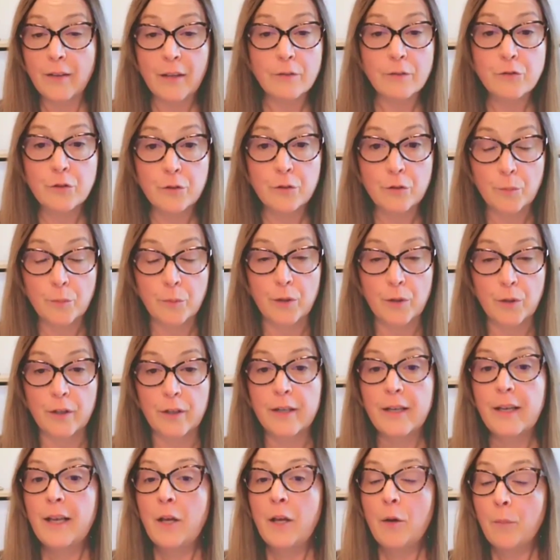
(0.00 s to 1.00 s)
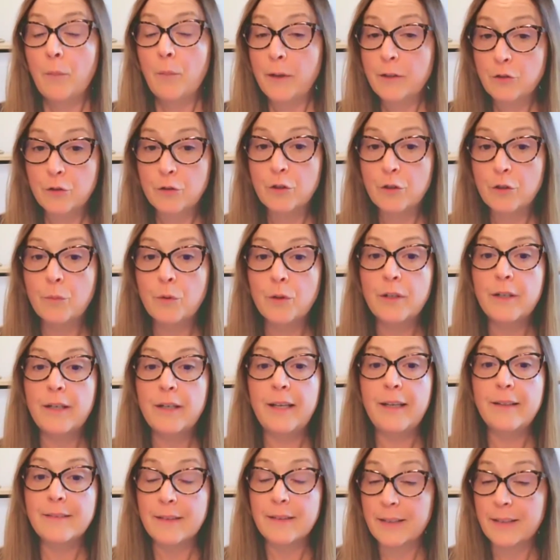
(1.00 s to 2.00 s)
I love Tutorbird, but
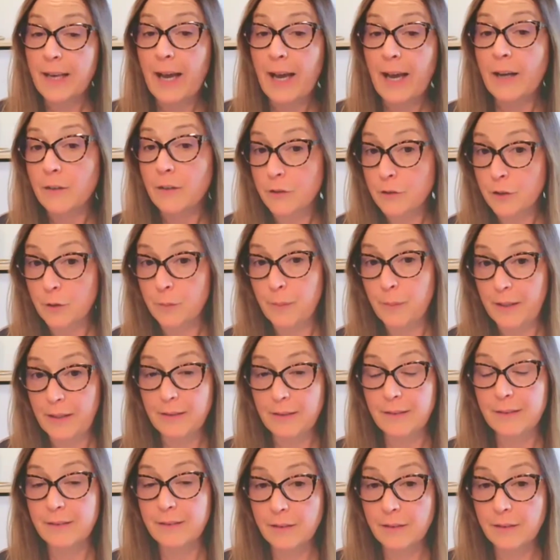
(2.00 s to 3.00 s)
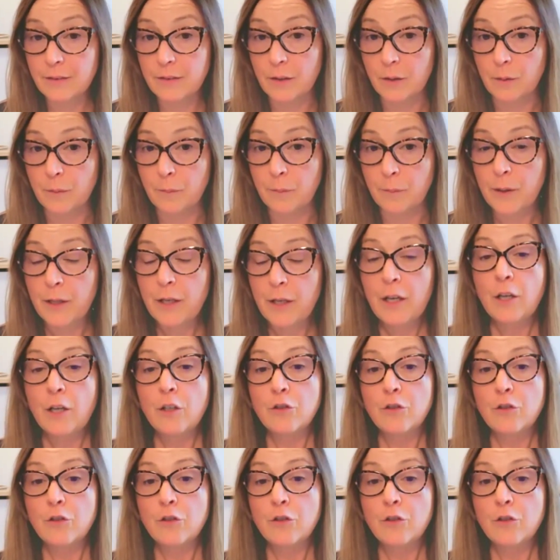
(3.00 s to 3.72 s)
Tutorbird is a calendar-based system.